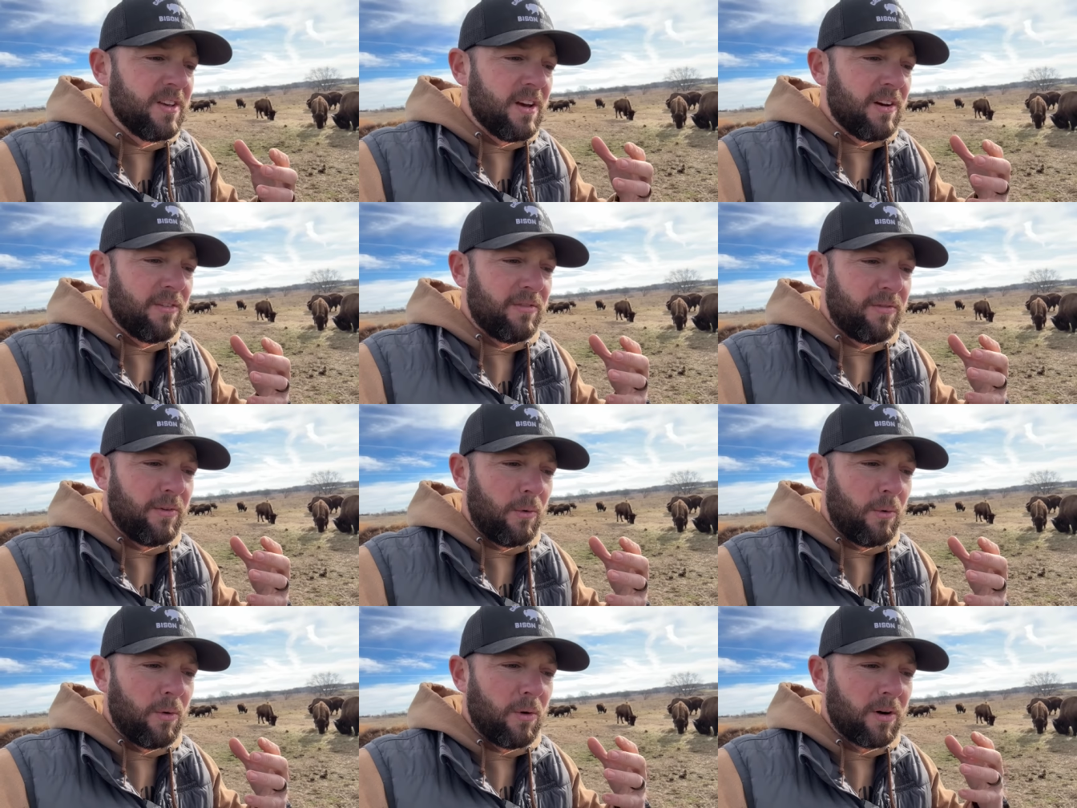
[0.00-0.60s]

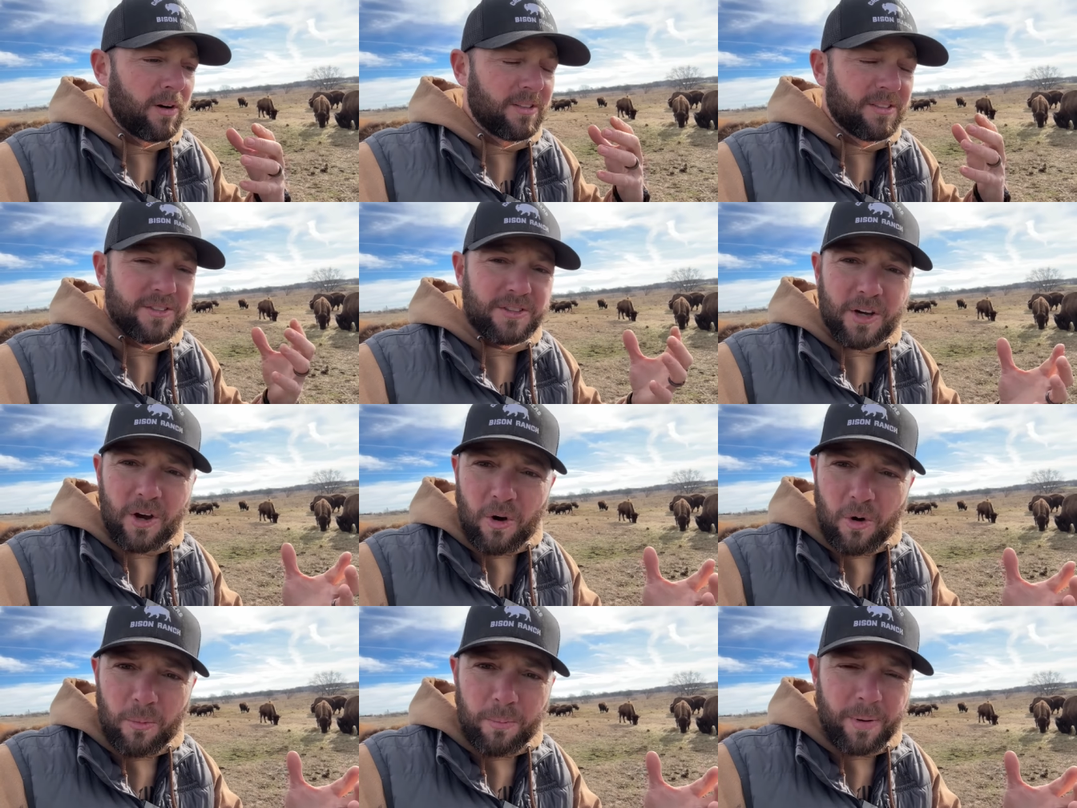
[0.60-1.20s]
for
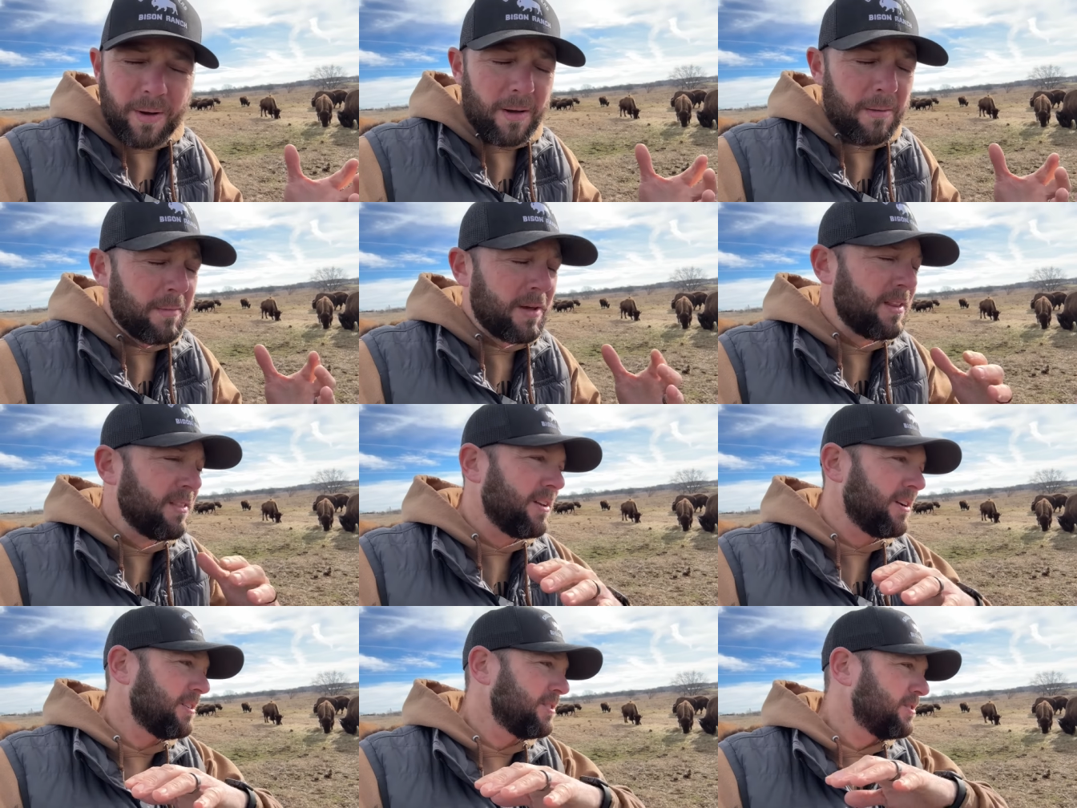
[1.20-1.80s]
soap. I
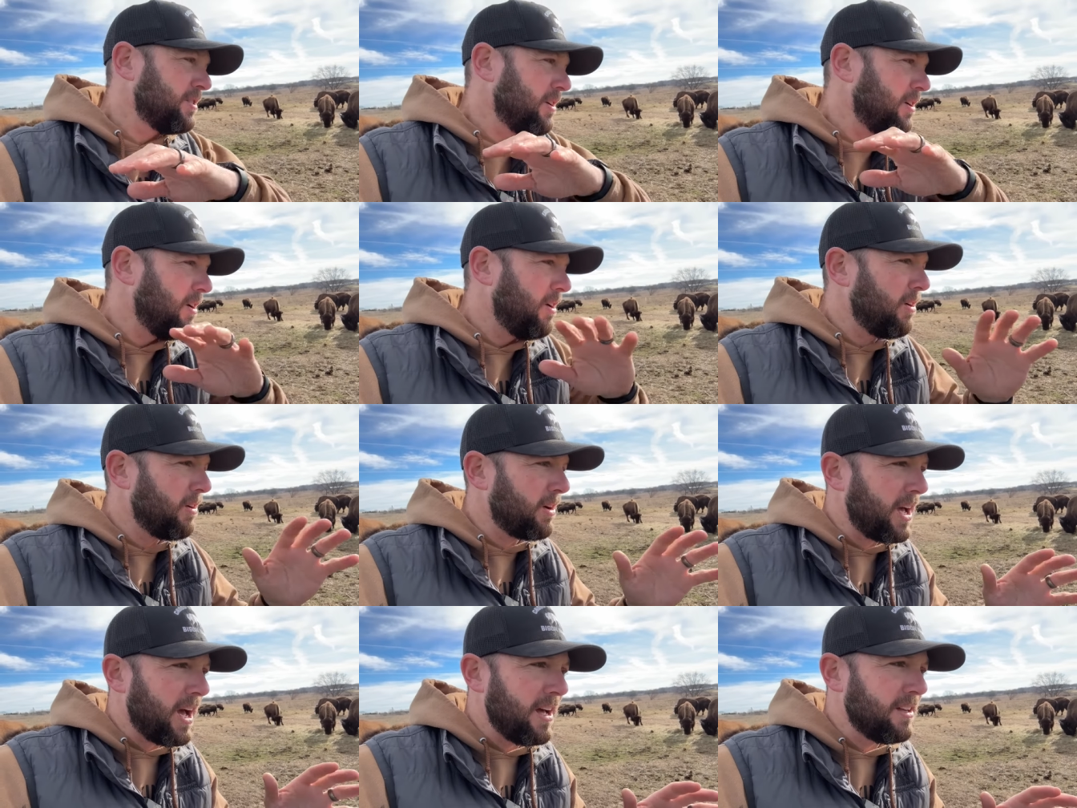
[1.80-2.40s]
mean, there's
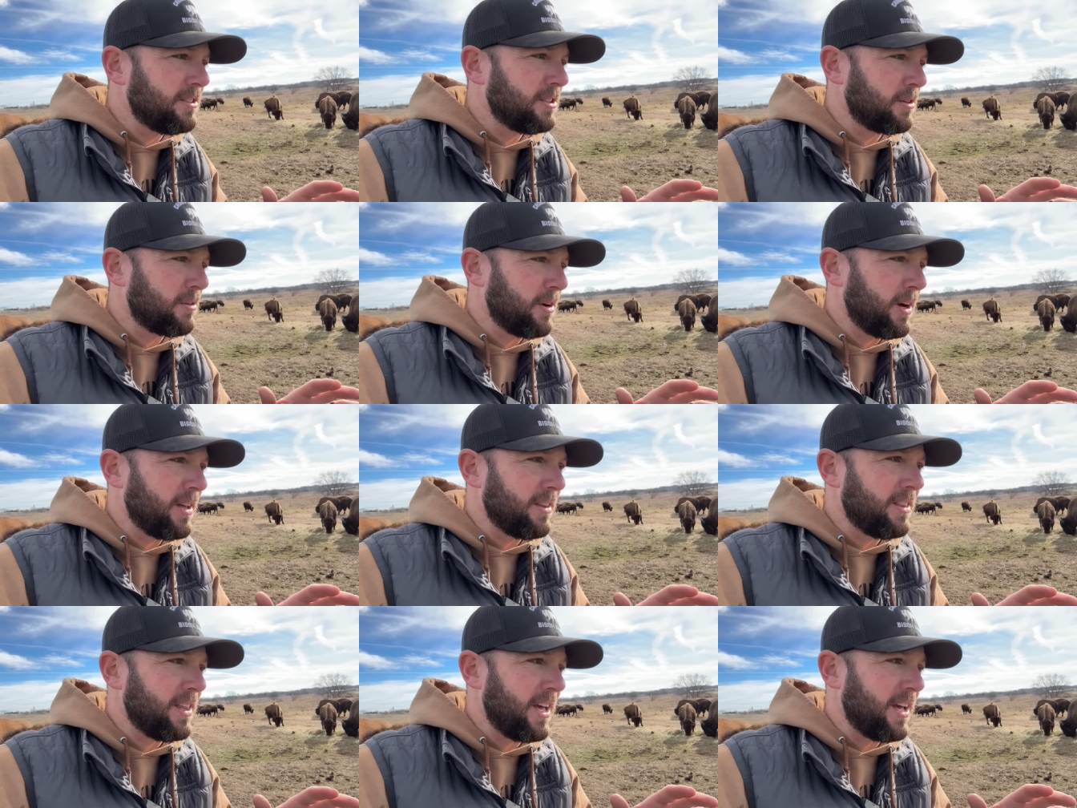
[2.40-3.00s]
all kinds of
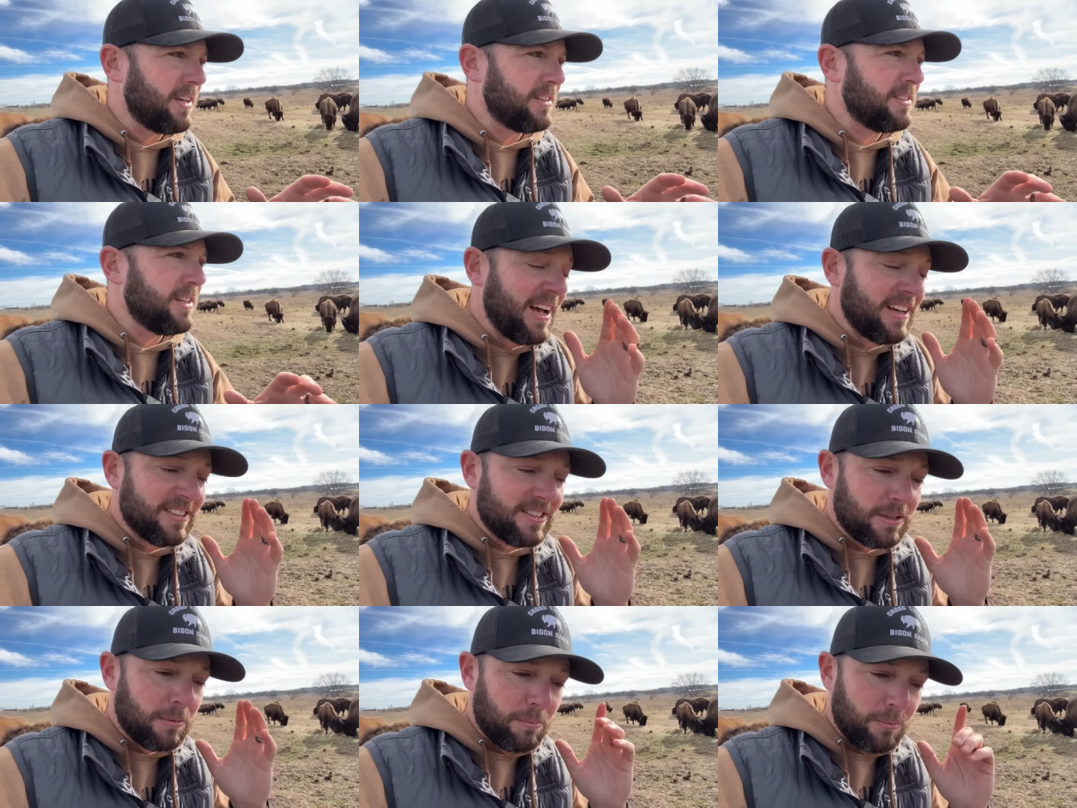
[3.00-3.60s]
great things.
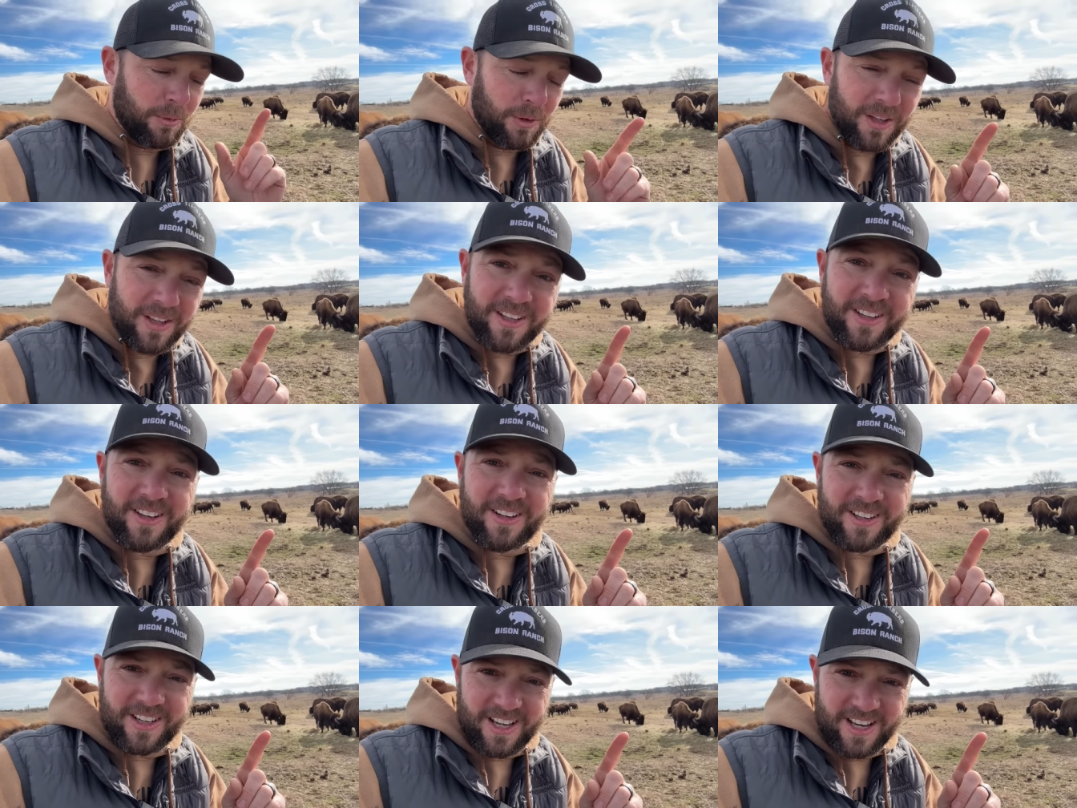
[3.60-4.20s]
Got some really
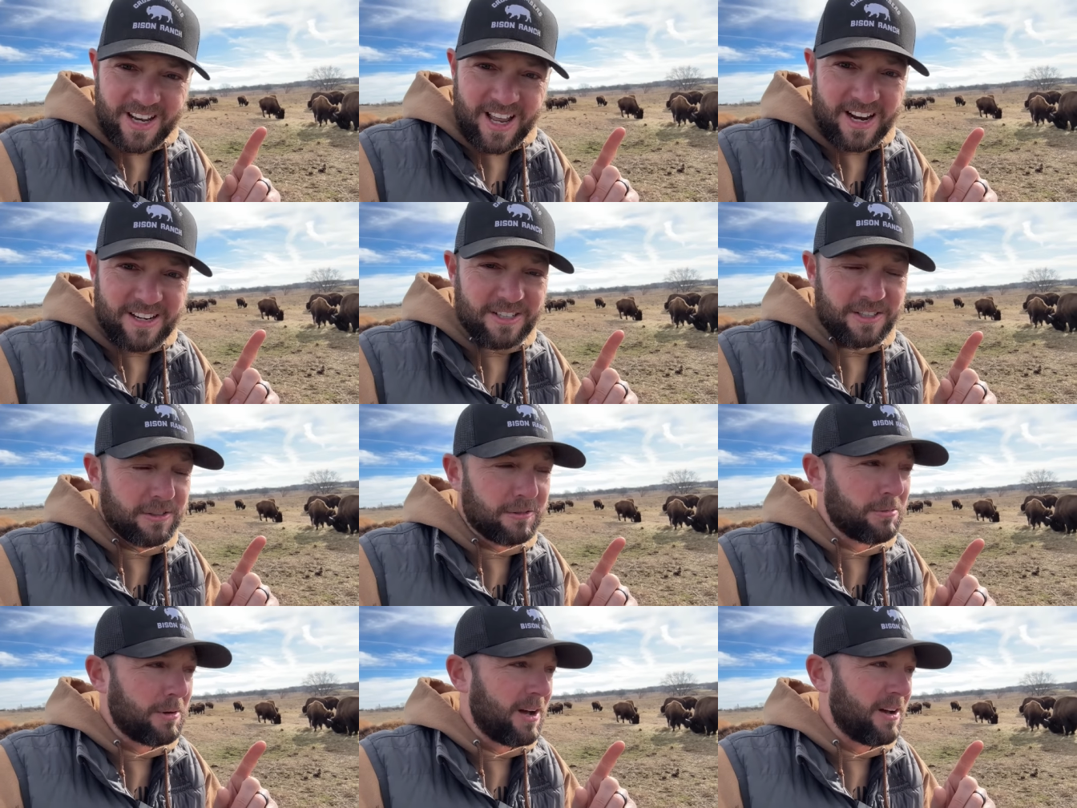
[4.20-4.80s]
good
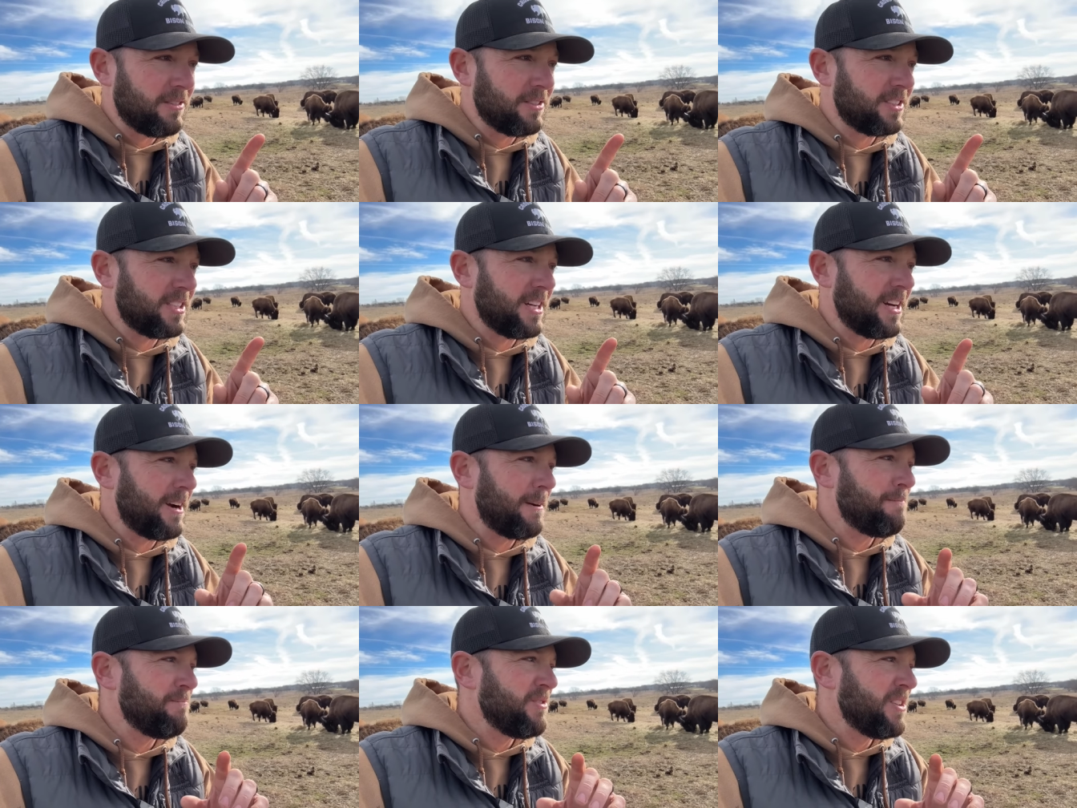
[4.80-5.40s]
connections while I was
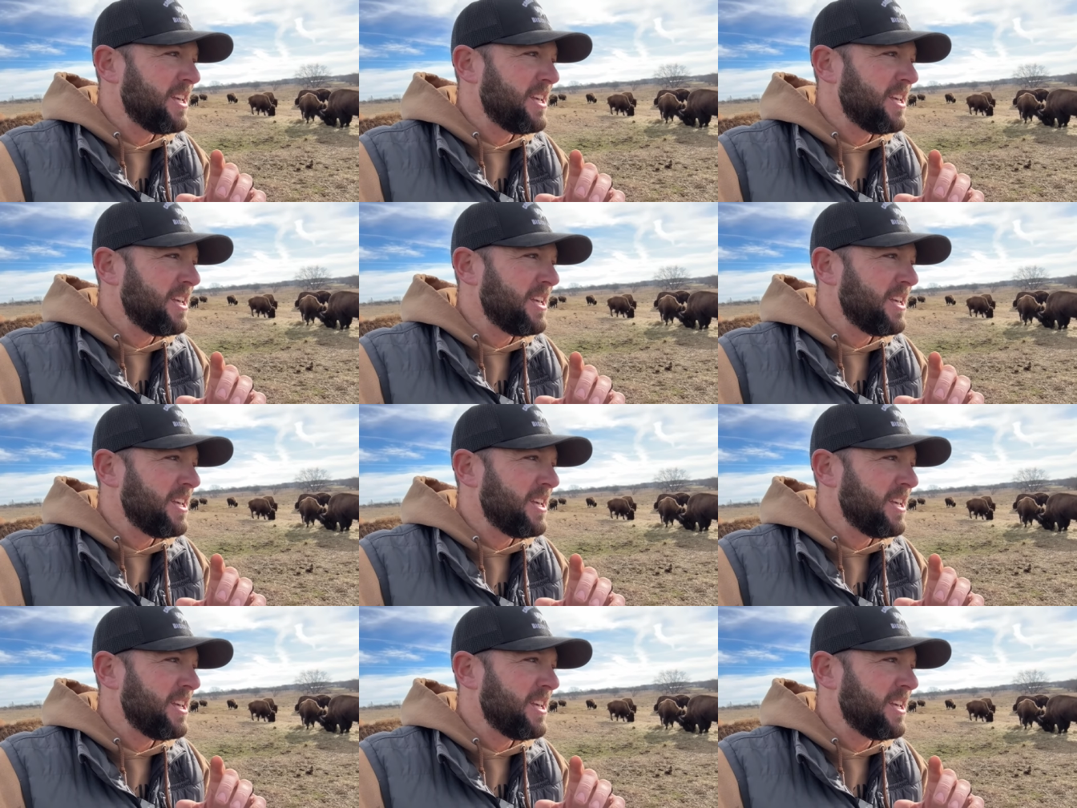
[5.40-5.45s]
there.